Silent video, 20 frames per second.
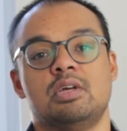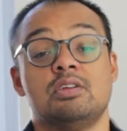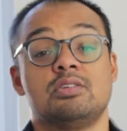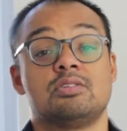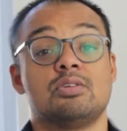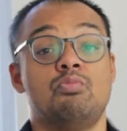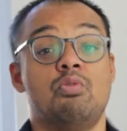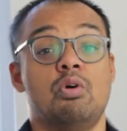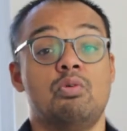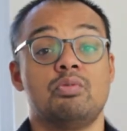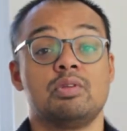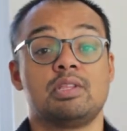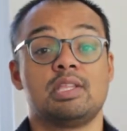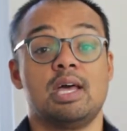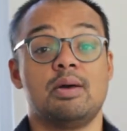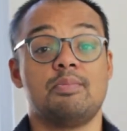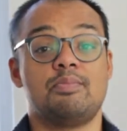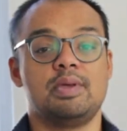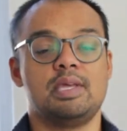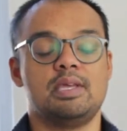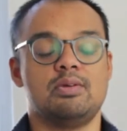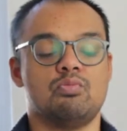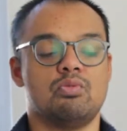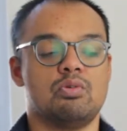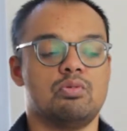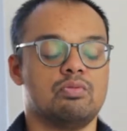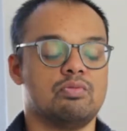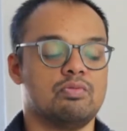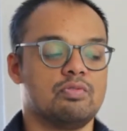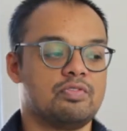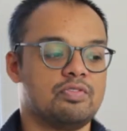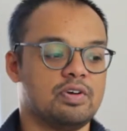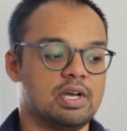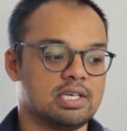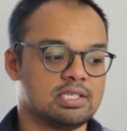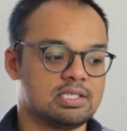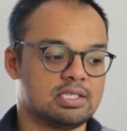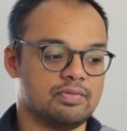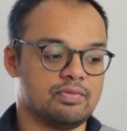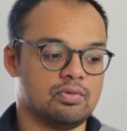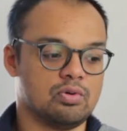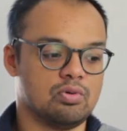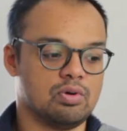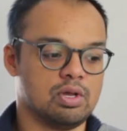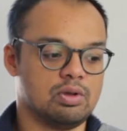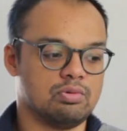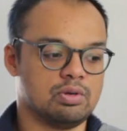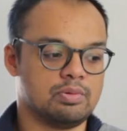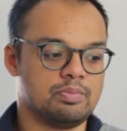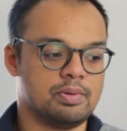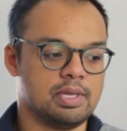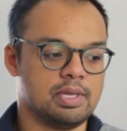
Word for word: So, what would that be? Well, first of all, it would